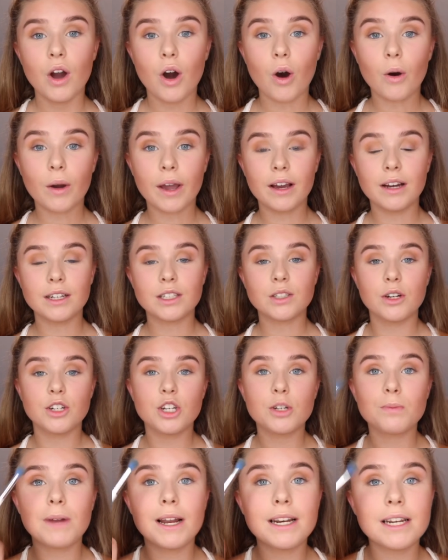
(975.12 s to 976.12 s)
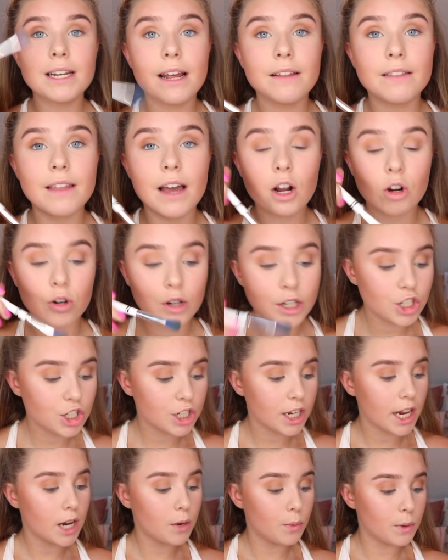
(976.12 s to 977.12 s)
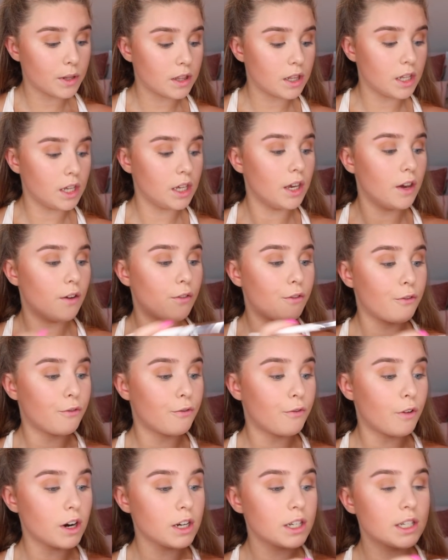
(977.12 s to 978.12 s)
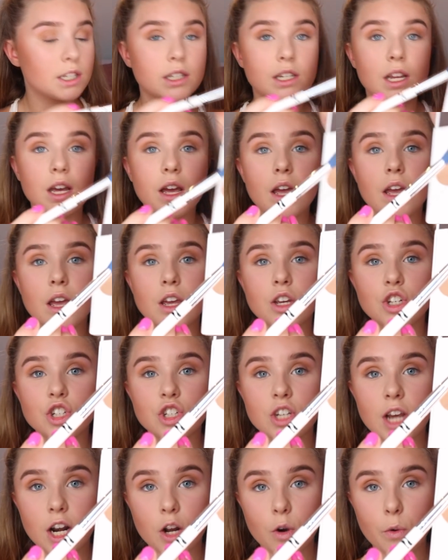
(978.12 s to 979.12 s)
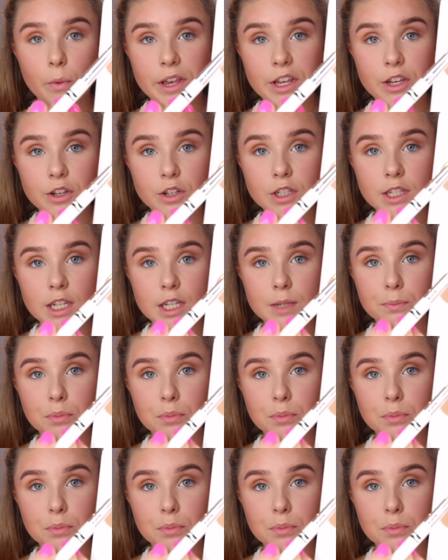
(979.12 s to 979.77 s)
Okay guys, so I just blended out that crease shade with the first shadow we used, this